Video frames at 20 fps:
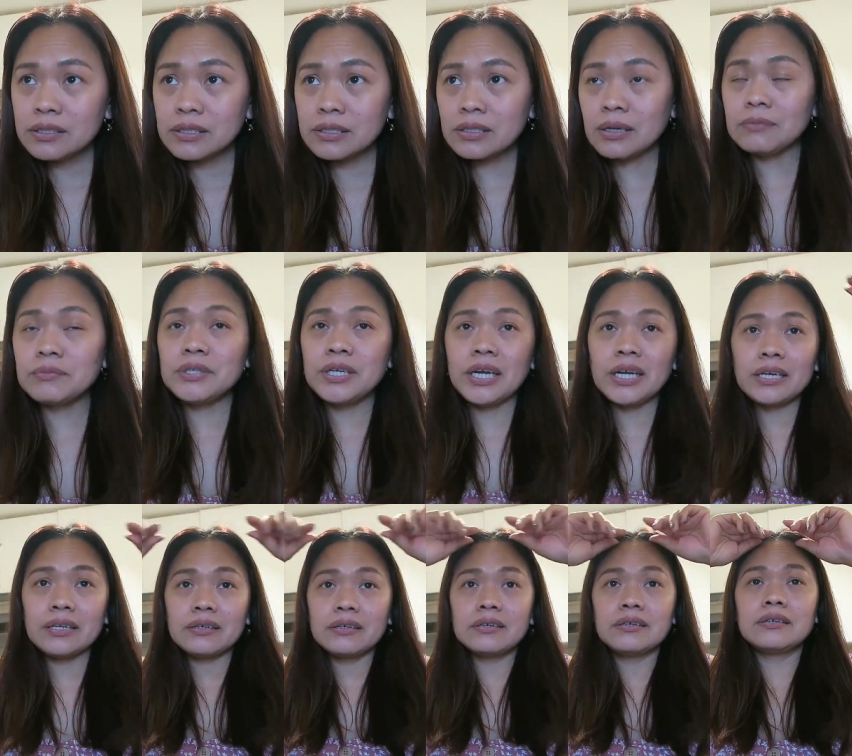
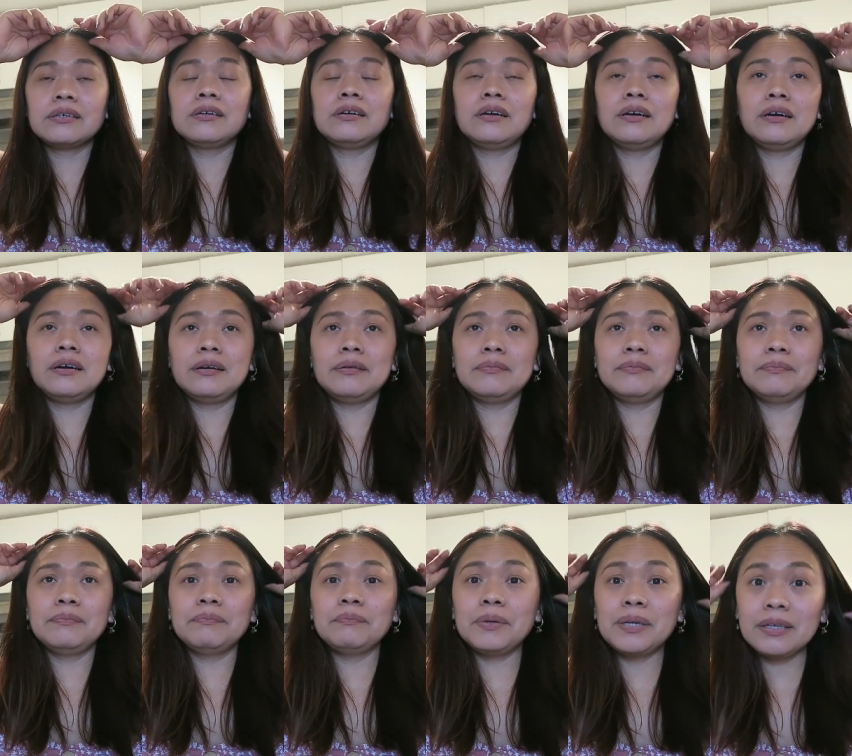subject,
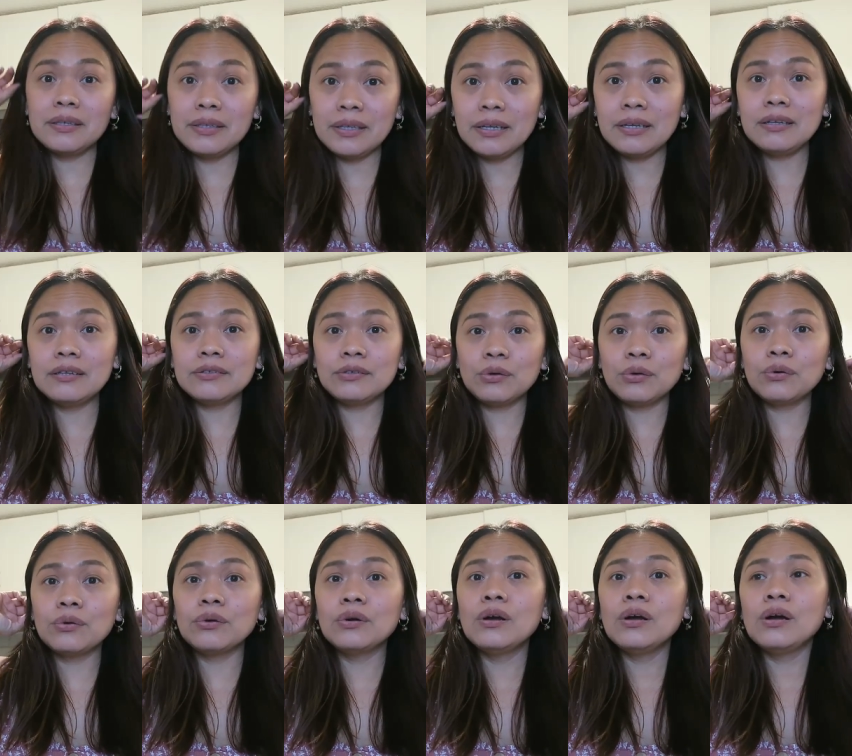um, big deal
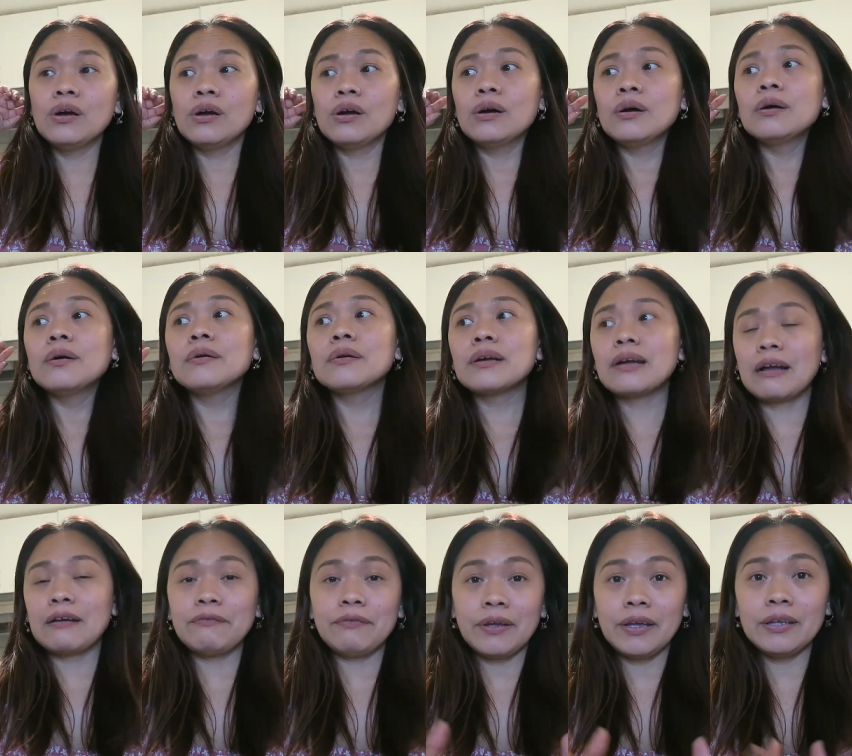tong
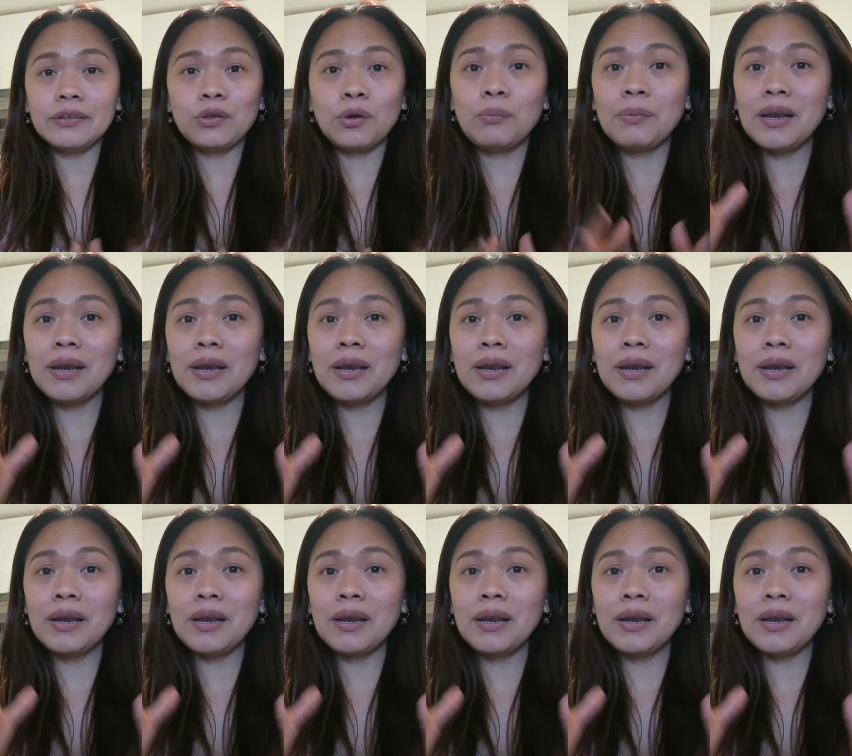cafe ito.